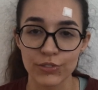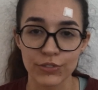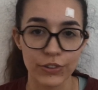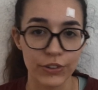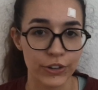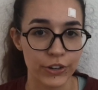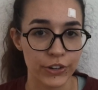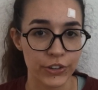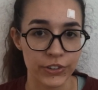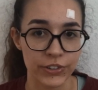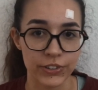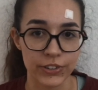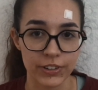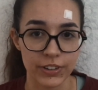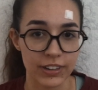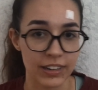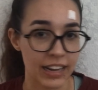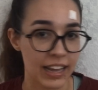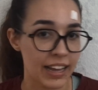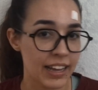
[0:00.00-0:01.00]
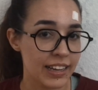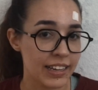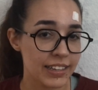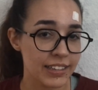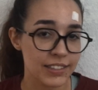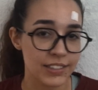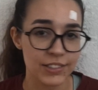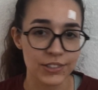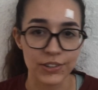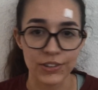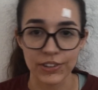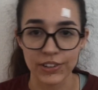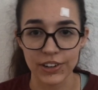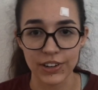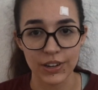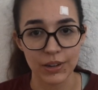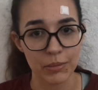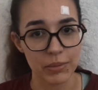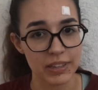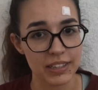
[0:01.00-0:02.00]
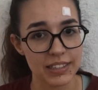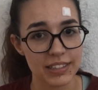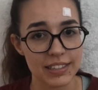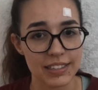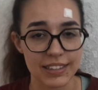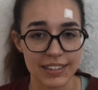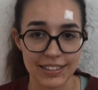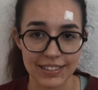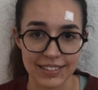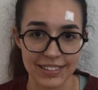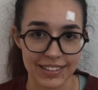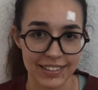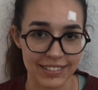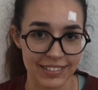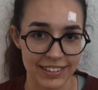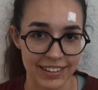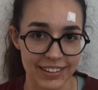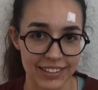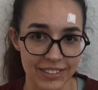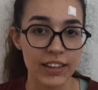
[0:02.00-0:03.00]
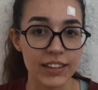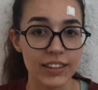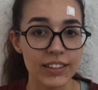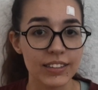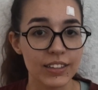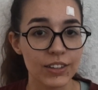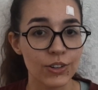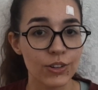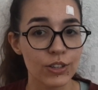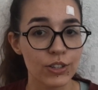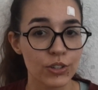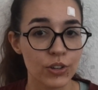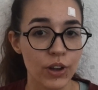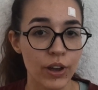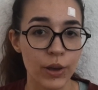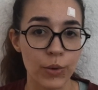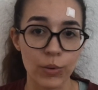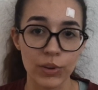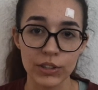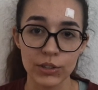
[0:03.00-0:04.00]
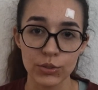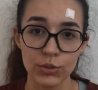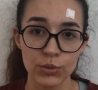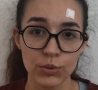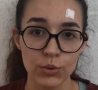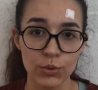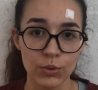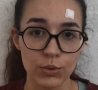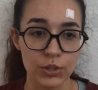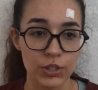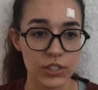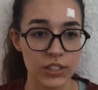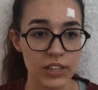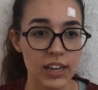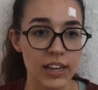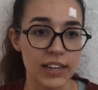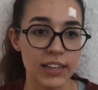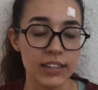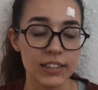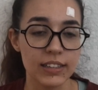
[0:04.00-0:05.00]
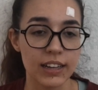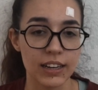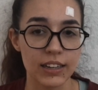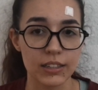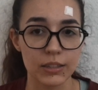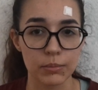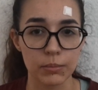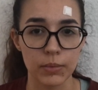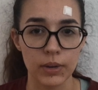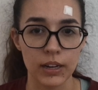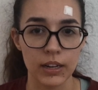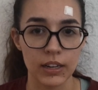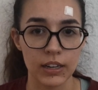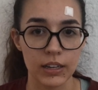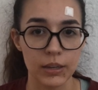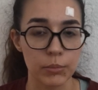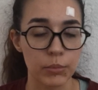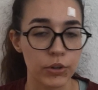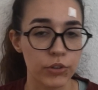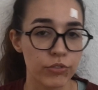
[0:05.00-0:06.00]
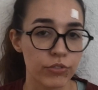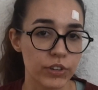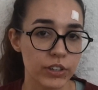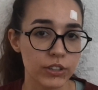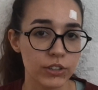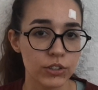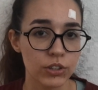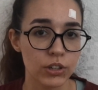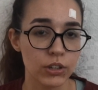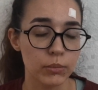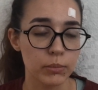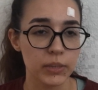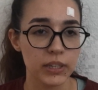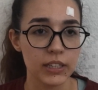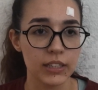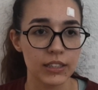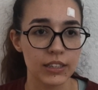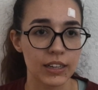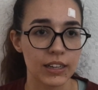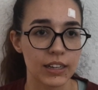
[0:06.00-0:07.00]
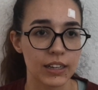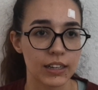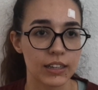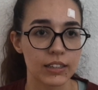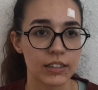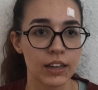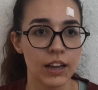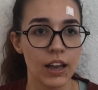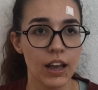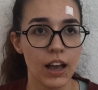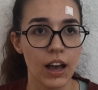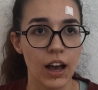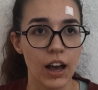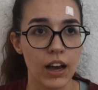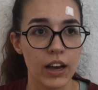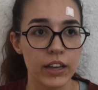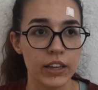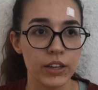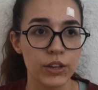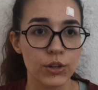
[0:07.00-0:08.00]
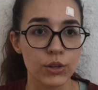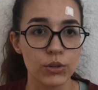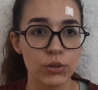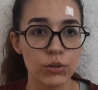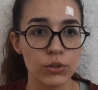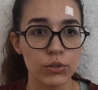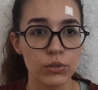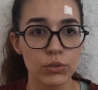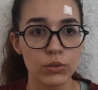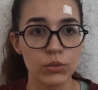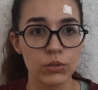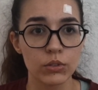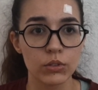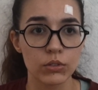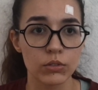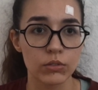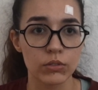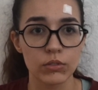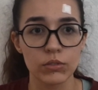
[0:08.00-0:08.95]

for your likes, your comments, etc. And also I want to say that my boyfriend told me that I could